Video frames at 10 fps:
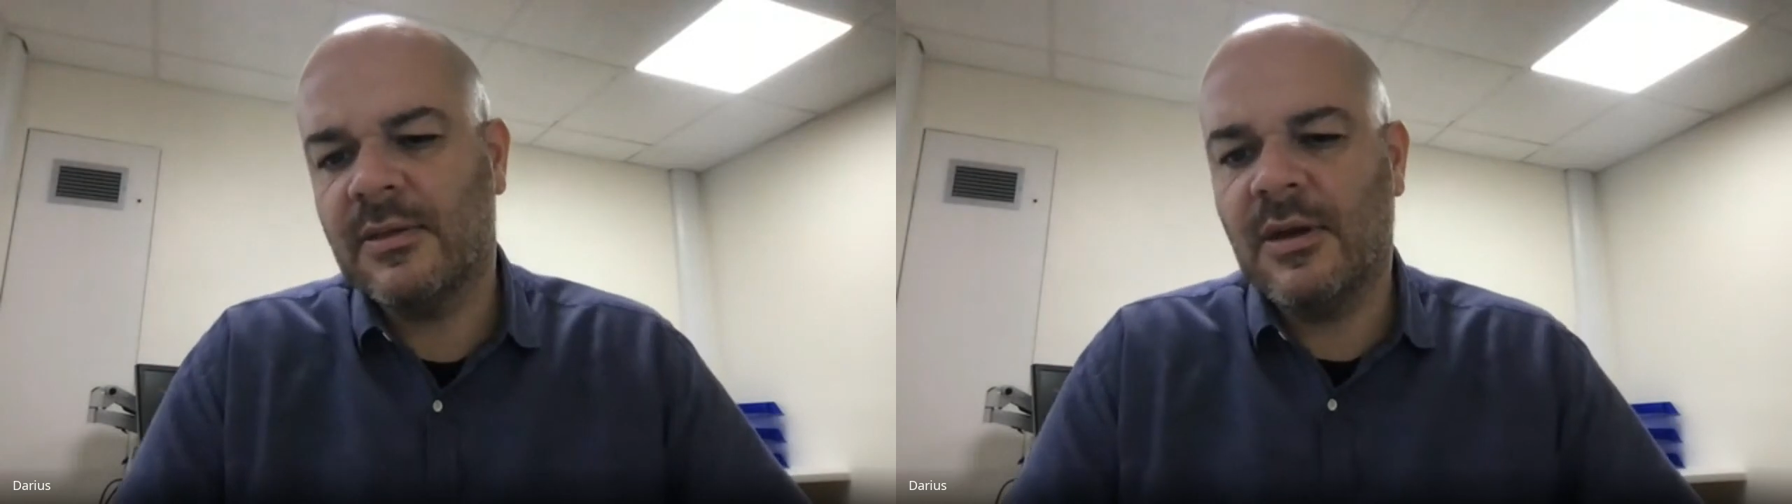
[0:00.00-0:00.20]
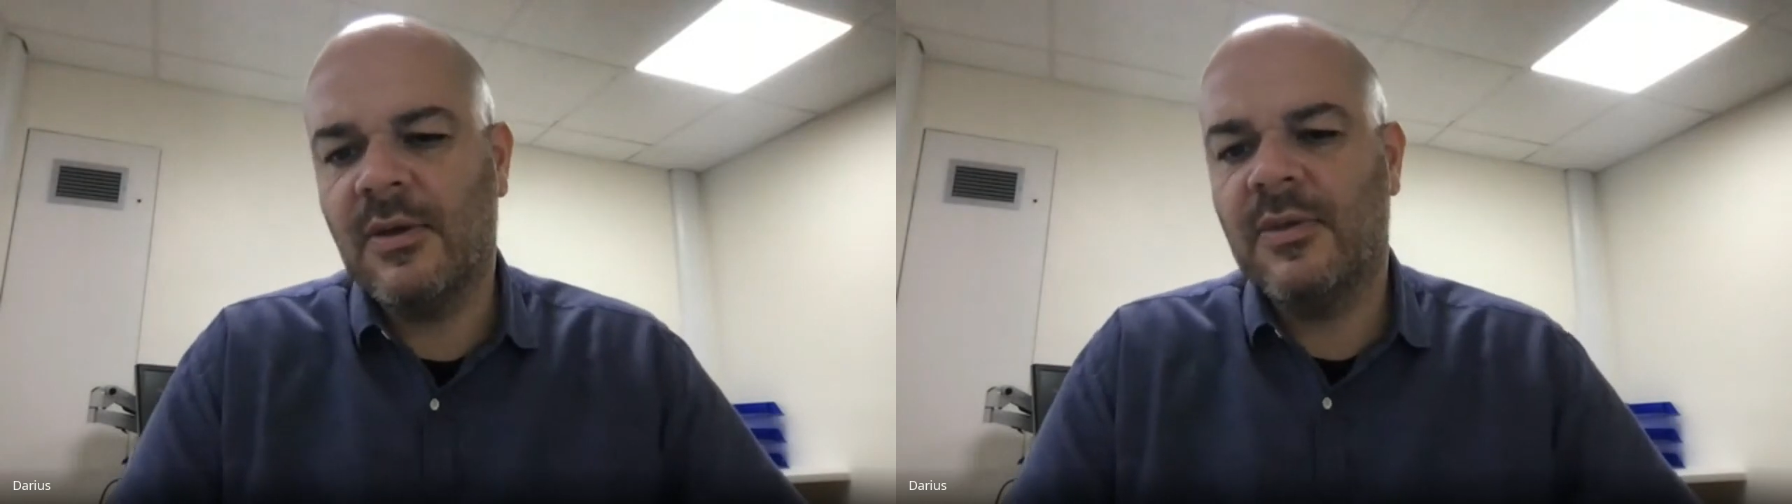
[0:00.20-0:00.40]

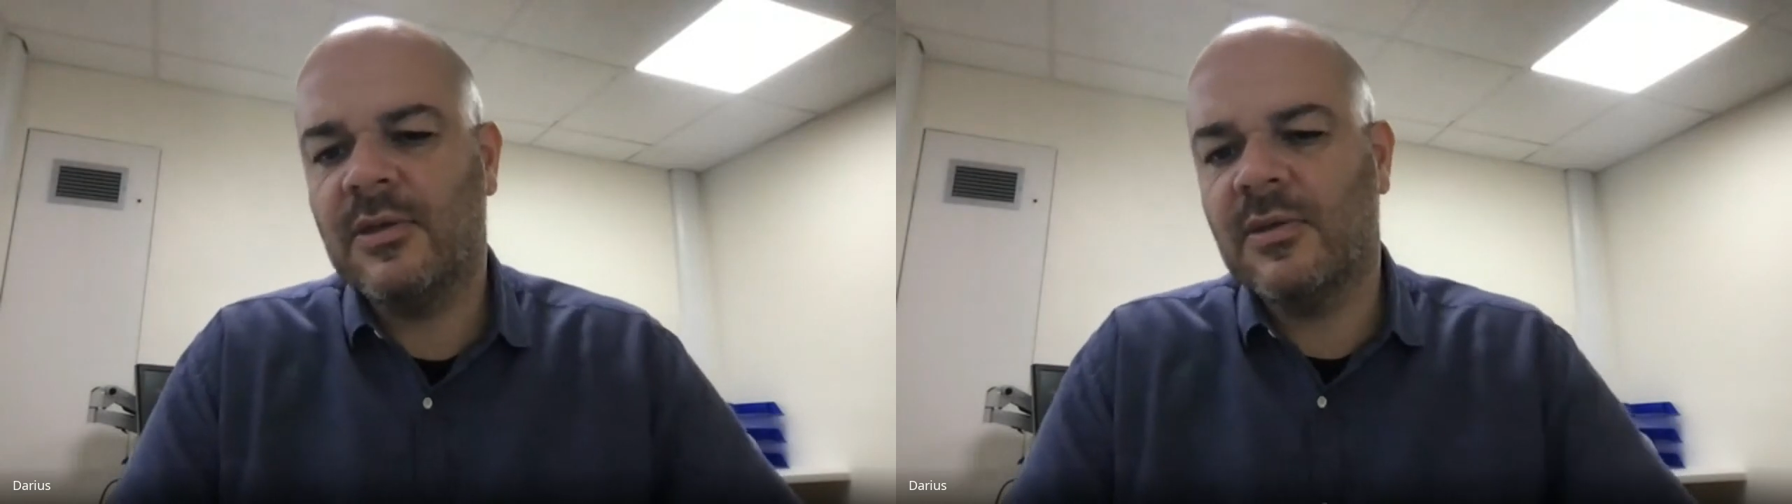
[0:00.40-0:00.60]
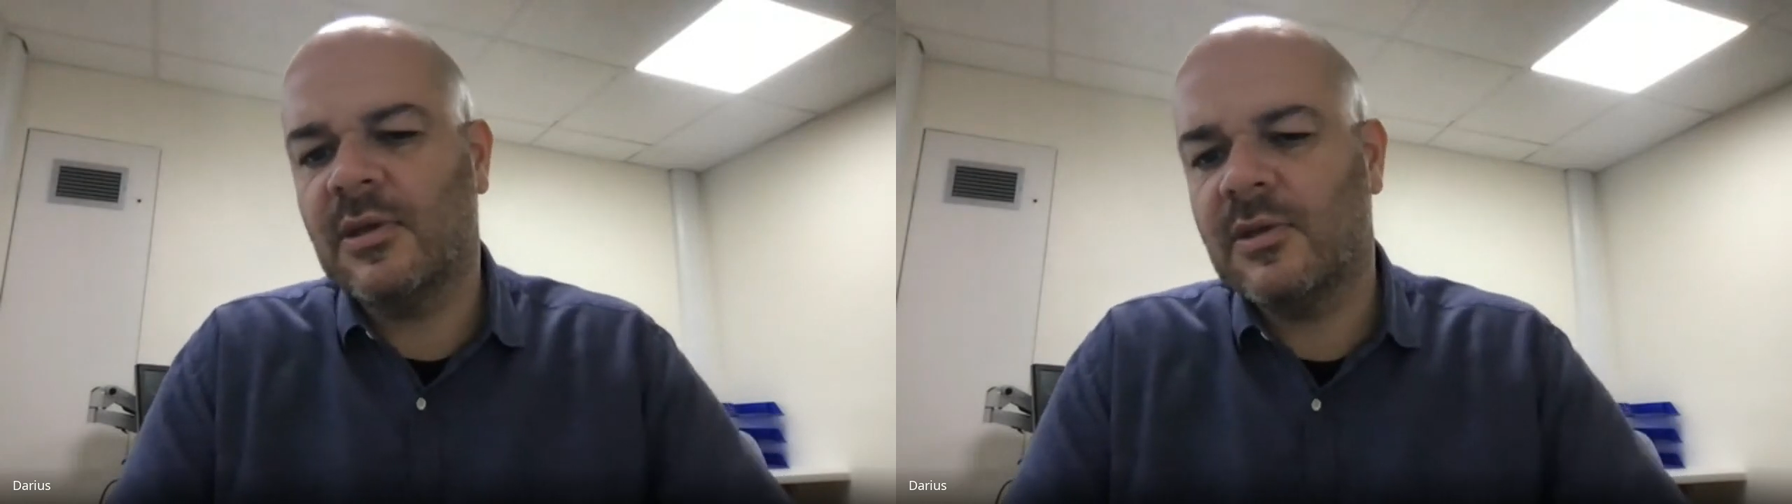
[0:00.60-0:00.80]

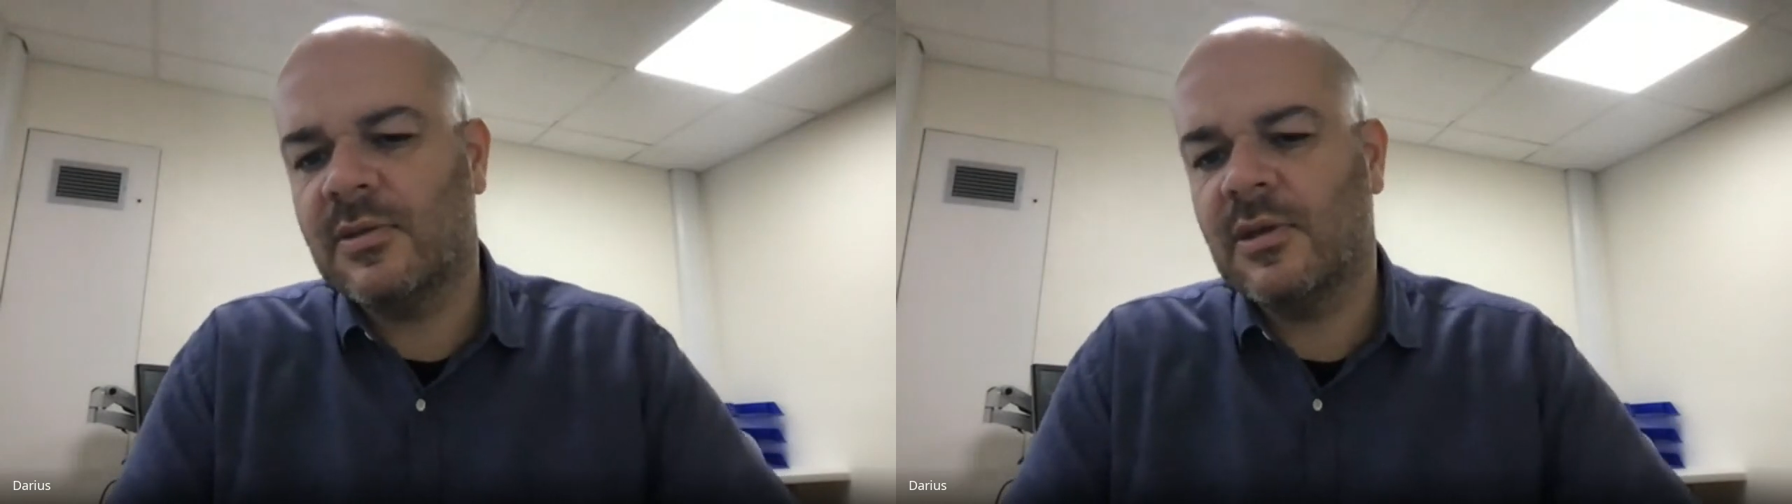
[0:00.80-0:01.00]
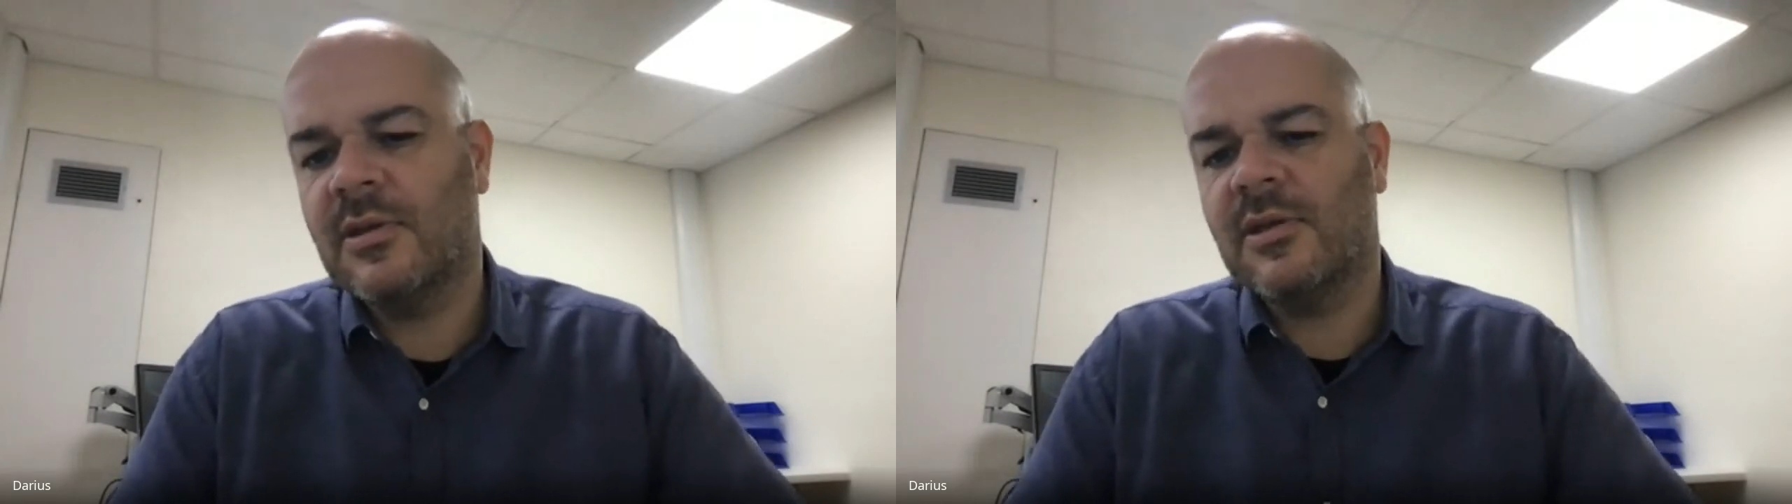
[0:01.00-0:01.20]

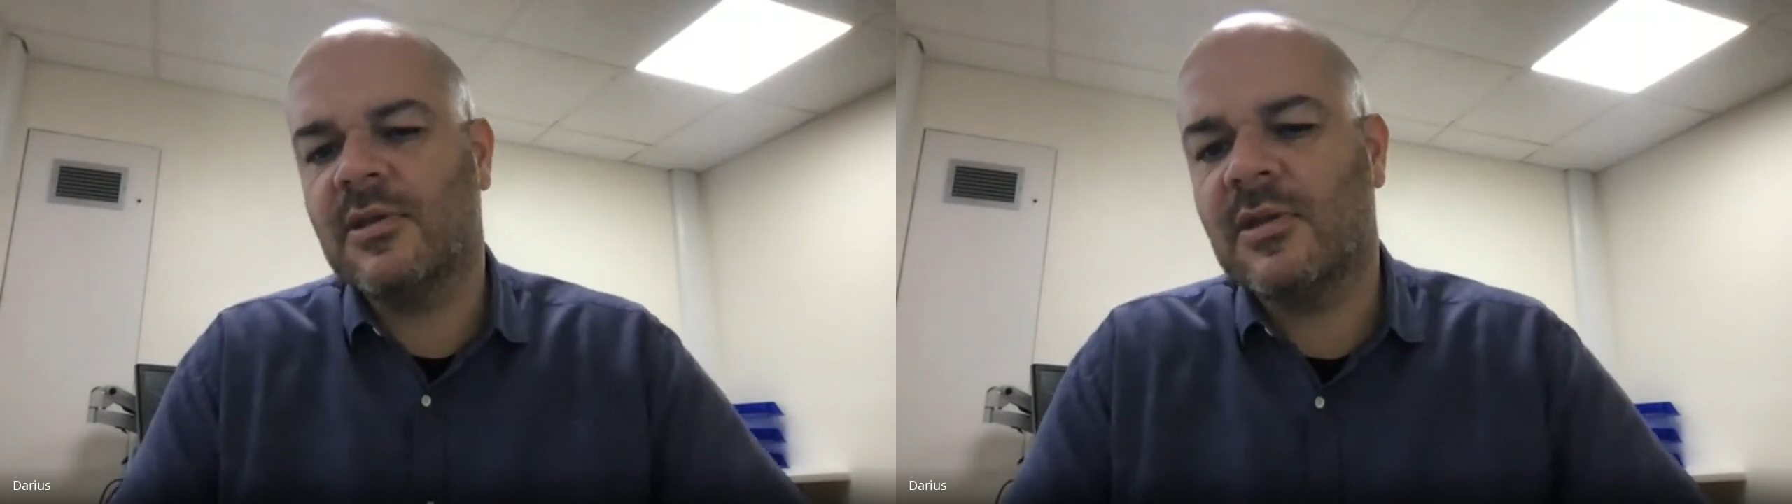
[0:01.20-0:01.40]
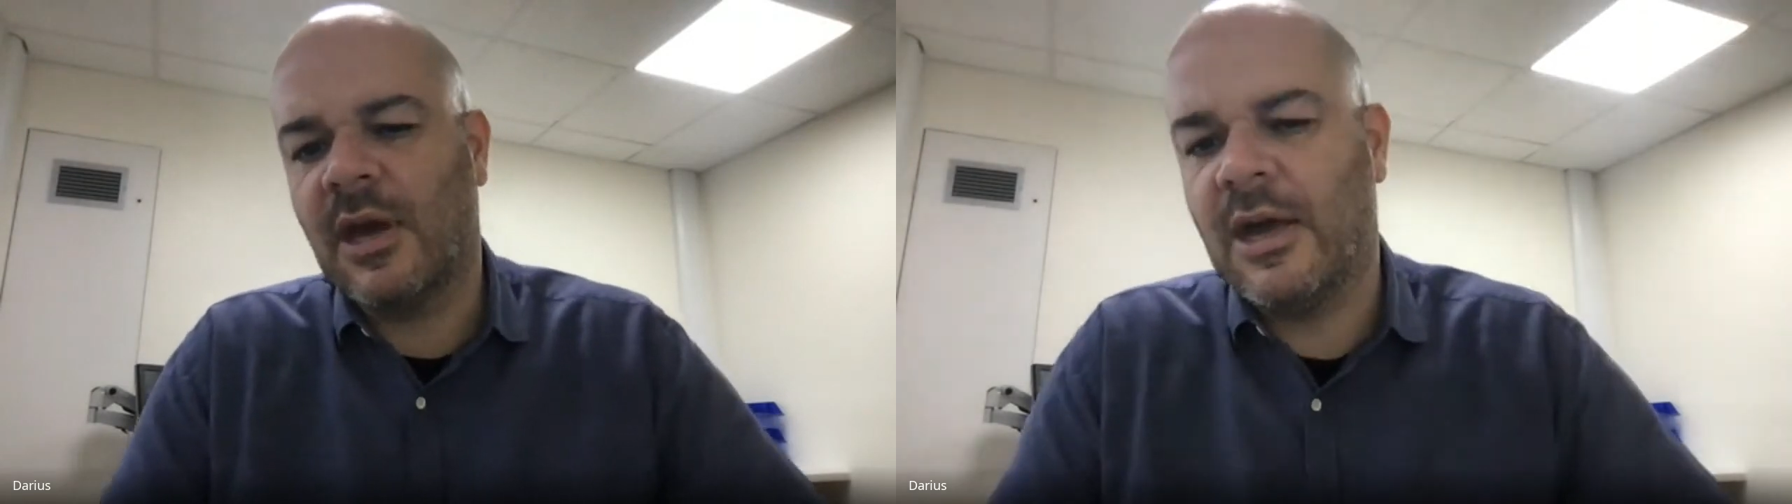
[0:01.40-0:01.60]
this is